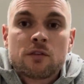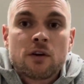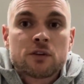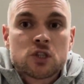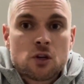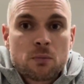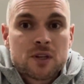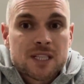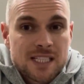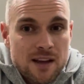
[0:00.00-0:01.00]
For every
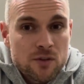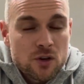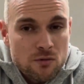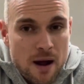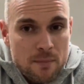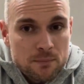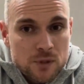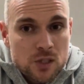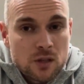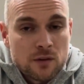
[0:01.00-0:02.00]
2.7
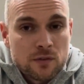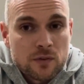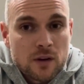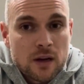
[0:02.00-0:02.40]
grams of